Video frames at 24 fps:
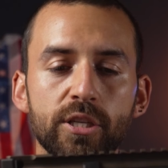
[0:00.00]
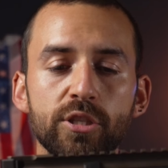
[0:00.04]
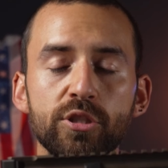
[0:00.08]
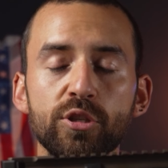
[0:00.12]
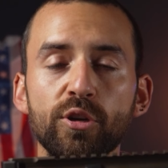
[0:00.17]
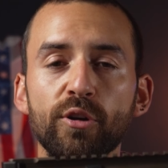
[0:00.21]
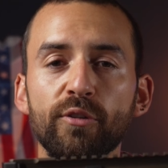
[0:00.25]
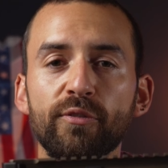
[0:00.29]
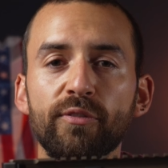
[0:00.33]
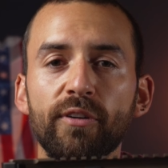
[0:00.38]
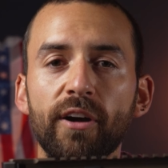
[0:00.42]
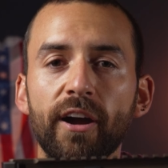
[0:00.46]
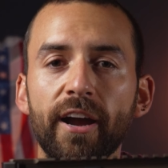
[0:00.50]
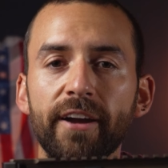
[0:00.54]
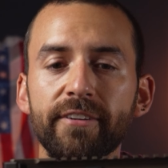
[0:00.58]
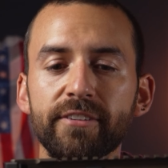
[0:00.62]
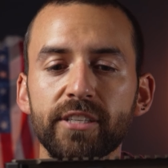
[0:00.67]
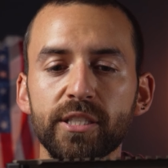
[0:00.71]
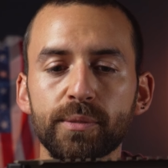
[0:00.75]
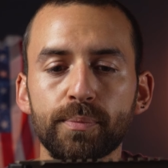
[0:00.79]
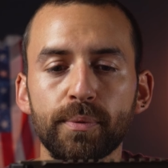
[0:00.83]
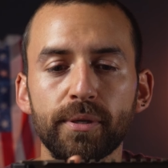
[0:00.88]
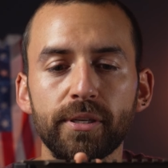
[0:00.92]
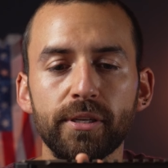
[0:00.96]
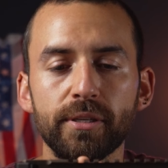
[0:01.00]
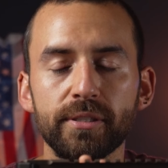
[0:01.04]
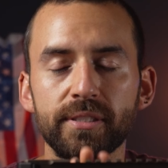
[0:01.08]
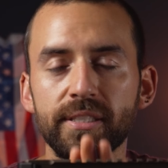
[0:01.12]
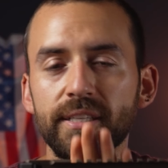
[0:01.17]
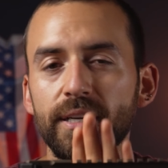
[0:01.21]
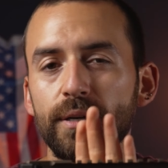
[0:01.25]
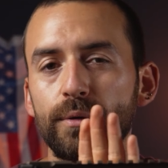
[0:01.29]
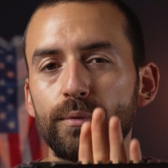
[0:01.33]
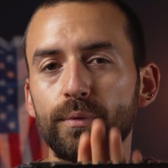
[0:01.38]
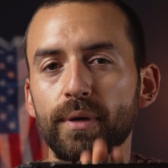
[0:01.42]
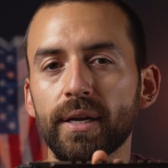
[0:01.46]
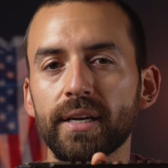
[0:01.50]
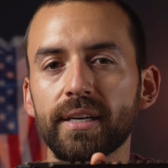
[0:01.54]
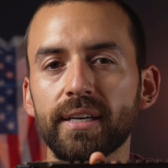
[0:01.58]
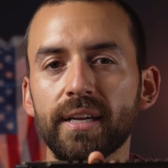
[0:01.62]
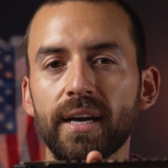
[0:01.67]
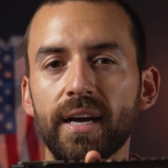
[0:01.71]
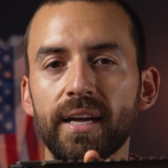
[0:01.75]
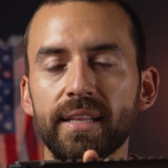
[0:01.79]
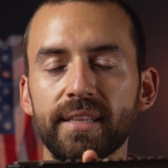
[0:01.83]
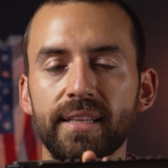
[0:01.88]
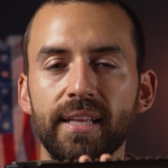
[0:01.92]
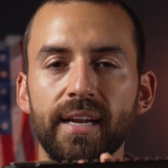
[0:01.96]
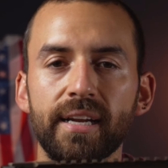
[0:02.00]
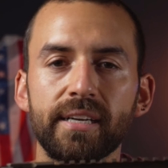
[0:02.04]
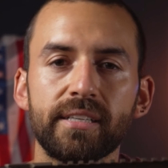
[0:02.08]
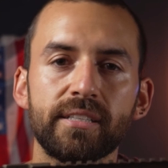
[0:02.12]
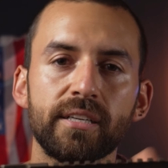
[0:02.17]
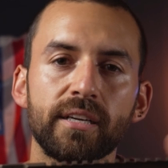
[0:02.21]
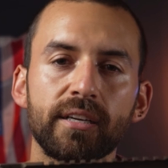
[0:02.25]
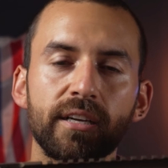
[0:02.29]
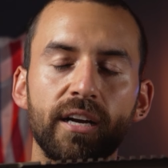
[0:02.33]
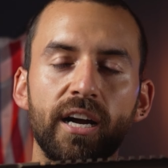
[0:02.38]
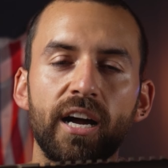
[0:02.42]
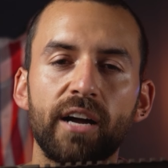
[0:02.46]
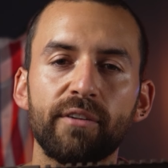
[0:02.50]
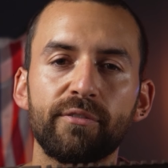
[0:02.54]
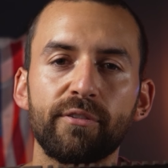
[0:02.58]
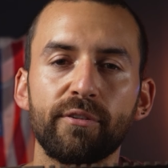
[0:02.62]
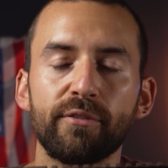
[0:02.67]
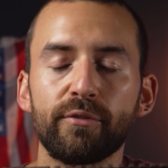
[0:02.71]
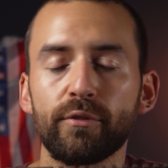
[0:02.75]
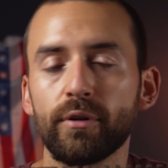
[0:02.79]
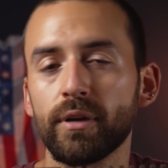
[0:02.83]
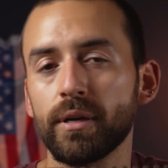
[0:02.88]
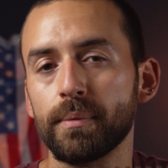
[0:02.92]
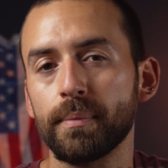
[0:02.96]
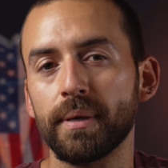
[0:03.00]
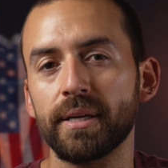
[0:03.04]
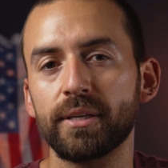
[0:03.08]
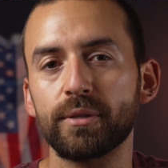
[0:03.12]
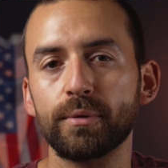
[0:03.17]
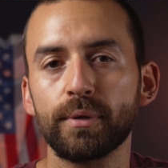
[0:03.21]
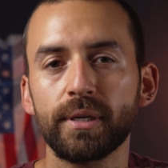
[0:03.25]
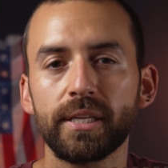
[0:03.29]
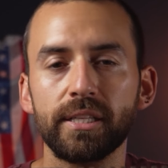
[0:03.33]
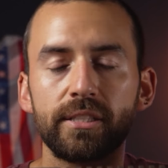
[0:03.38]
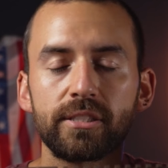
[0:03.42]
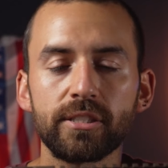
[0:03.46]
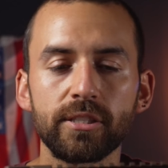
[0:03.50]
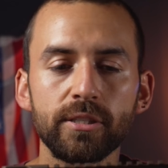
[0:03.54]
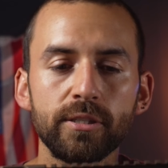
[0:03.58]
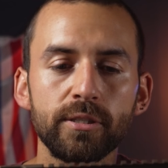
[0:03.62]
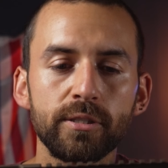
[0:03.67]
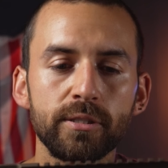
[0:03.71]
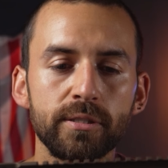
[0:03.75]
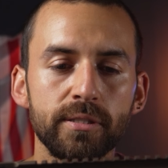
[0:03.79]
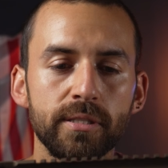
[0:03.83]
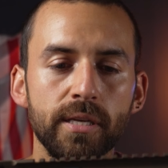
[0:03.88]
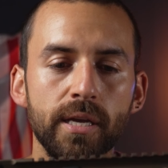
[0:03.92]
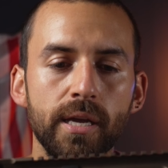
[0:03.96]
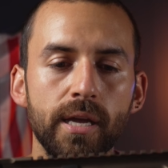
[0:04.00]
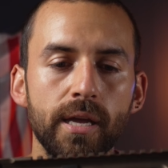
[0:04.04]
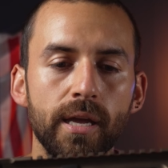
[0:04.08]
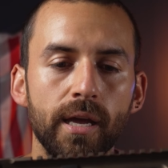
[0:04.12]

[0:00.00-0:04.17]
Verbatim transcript: So far, I've just been using a red dot that I took off of one of my twenty-twos